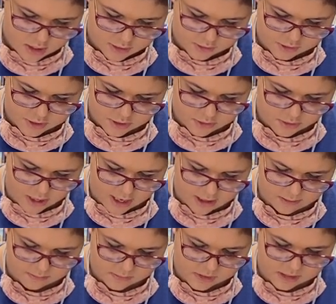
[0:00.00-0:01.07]
So
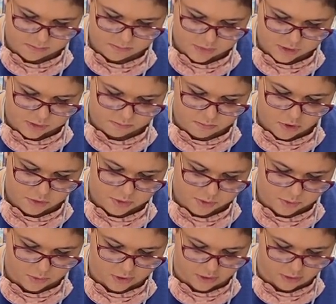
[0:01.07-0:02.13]
most
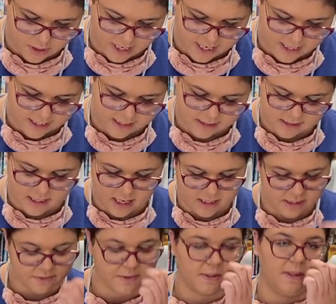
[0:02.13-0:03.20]
soil has
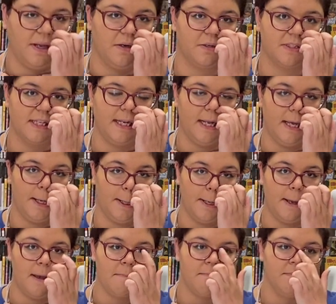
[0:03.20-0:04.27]
different layers in it.
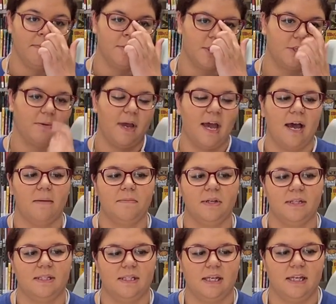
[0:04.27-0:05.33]
So what
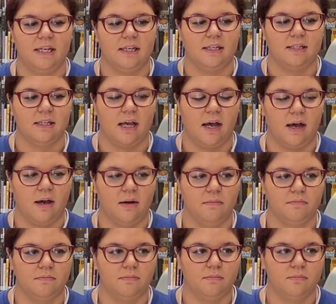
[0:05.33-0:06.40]
happens is
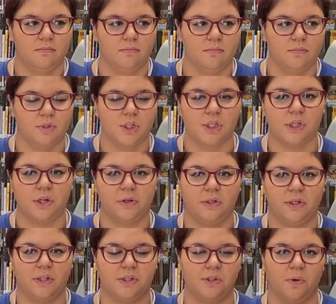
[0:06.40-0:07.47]

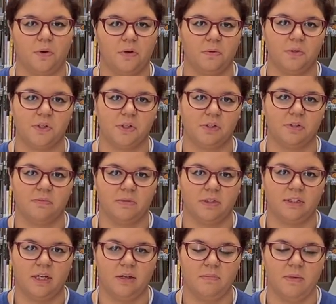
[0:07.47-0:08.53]
slowly the soil will start to
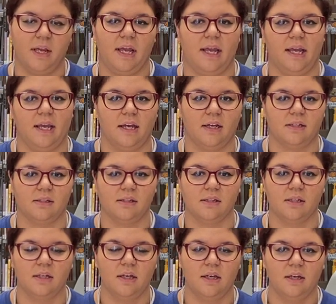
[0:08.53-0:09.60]
build up and
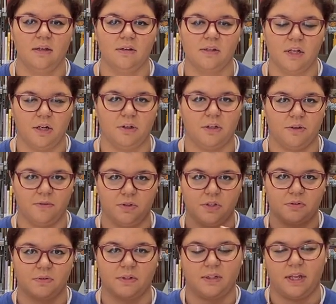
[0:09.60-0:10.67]
it'll give you
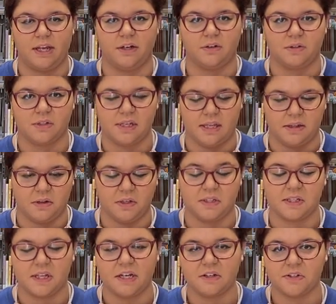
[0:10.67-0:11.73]
different layers, and
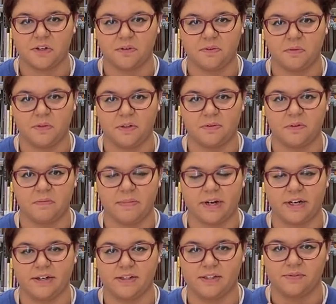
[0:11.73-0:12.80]
these layers are from different
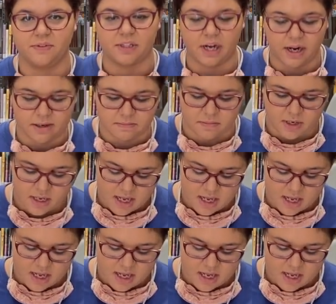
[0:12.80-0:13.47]
periods of time.